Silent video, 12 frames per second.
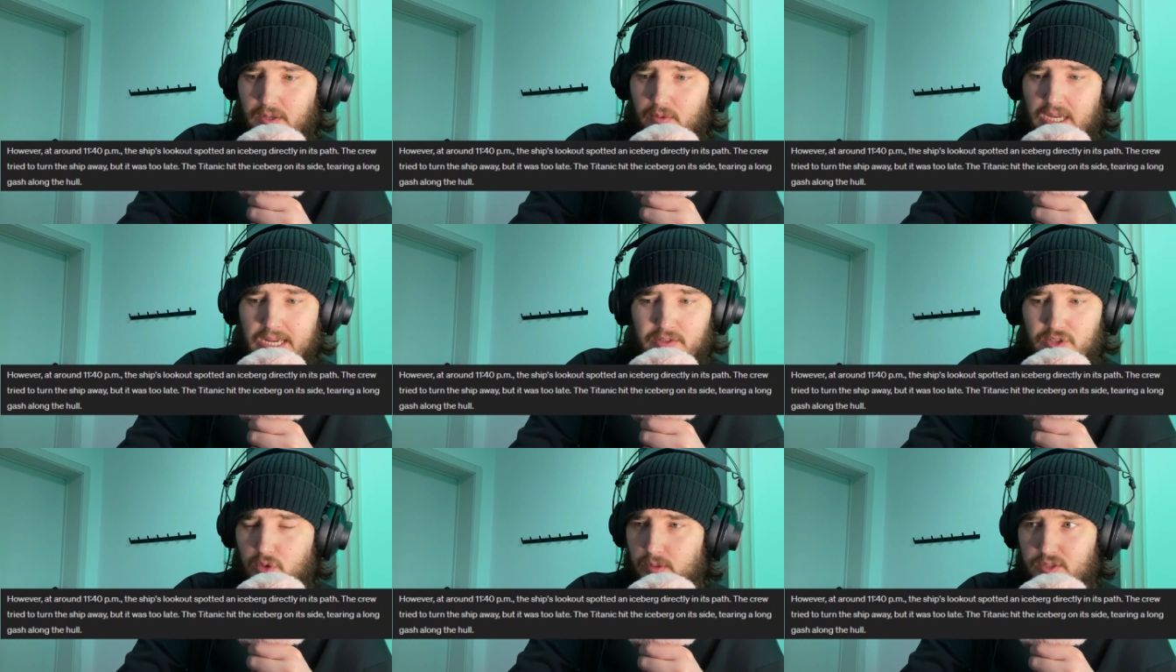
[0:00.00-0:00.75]
Okay,
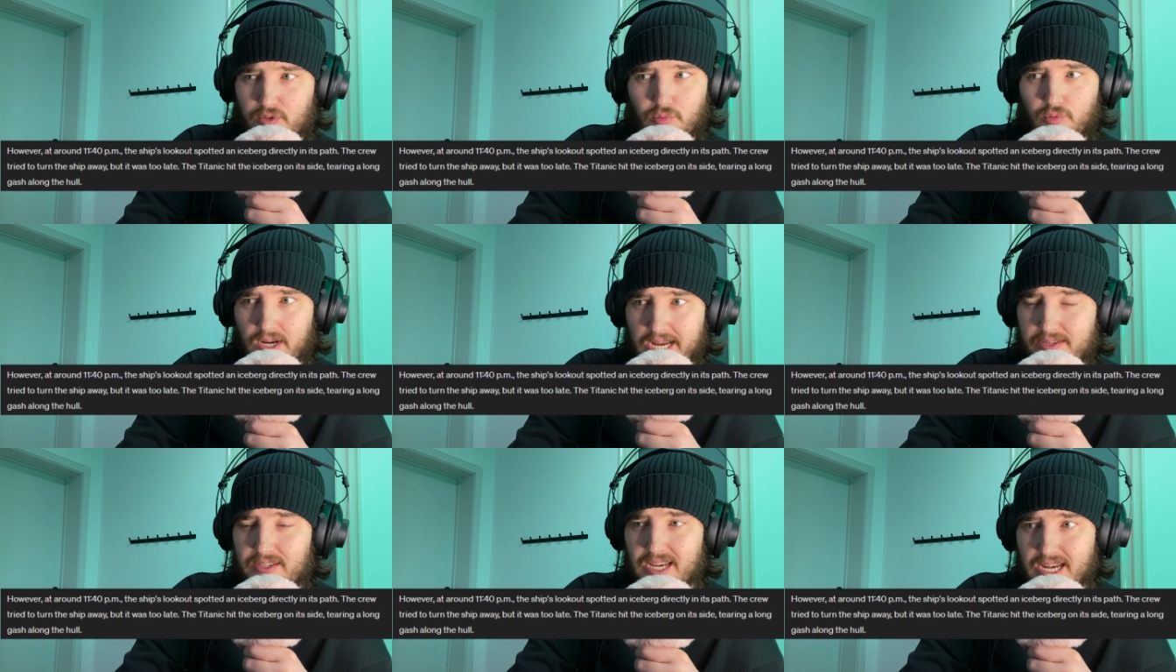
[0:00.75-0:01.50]
so it's
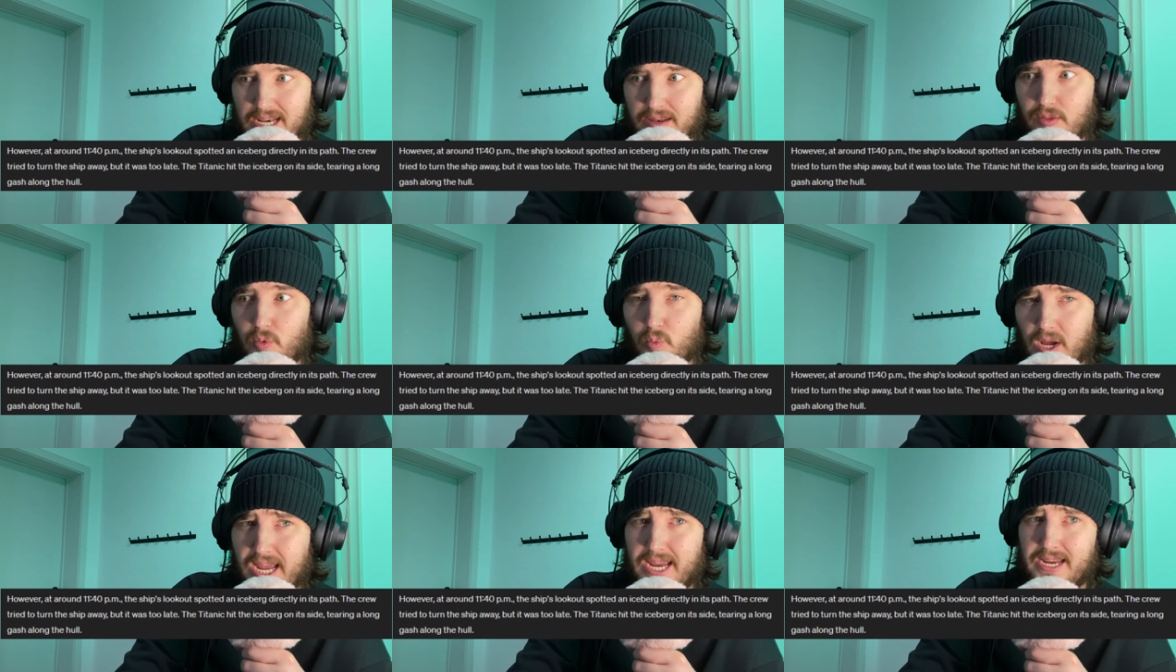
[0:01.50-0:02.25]
right in the
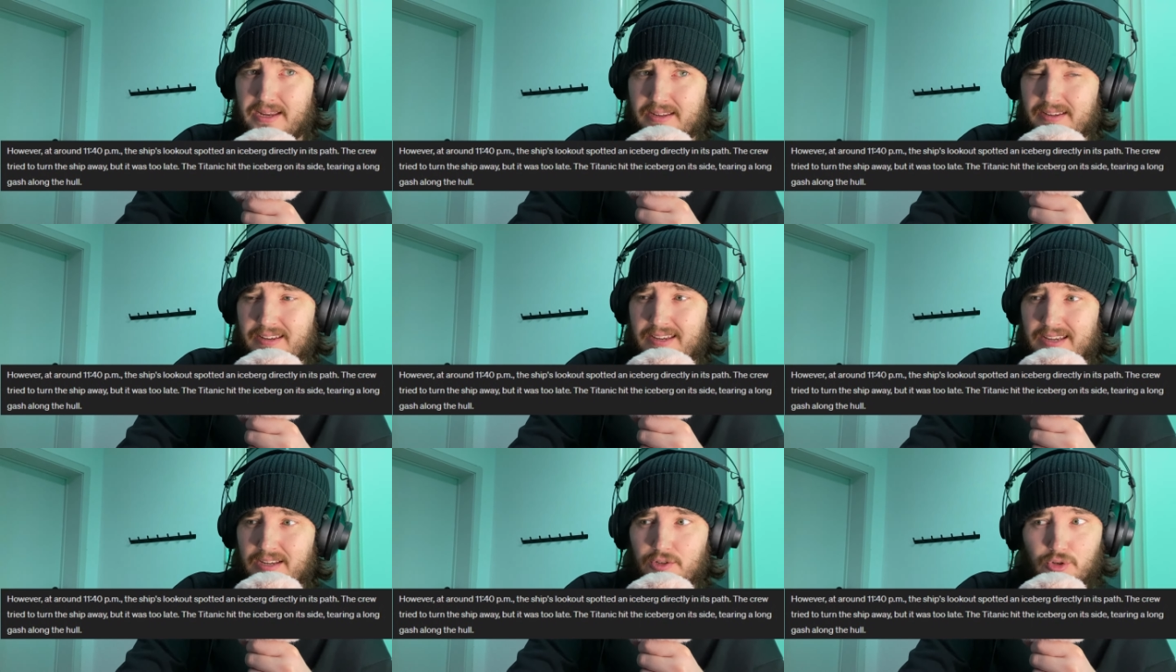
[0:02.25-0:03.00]
way,
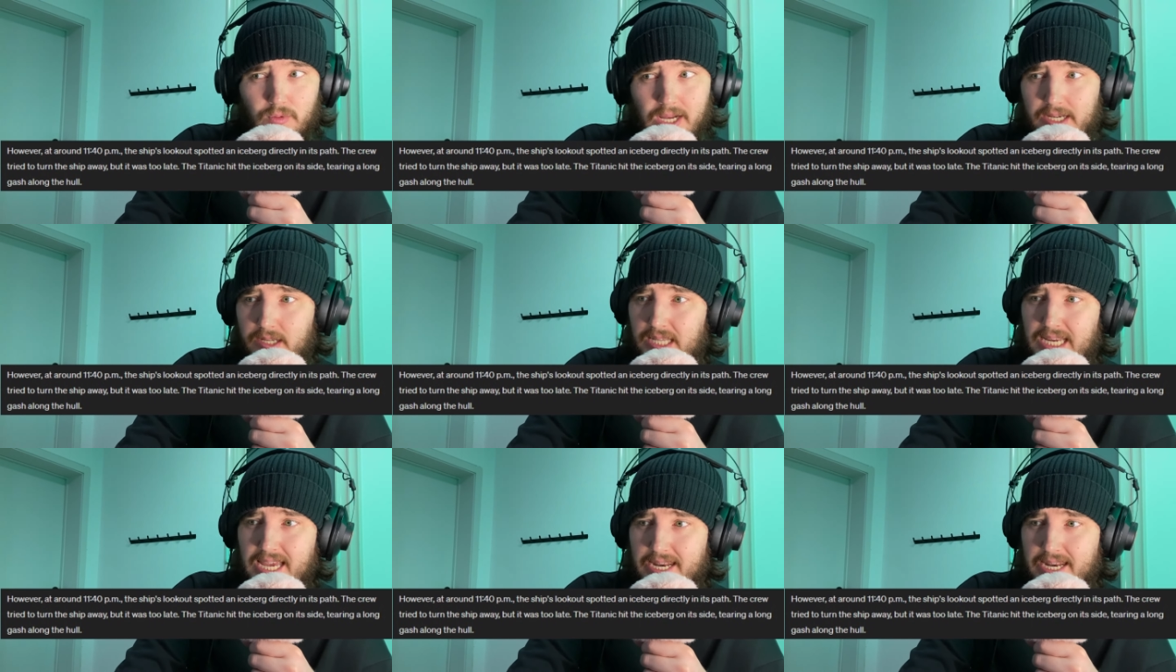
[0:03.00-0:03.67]
directly in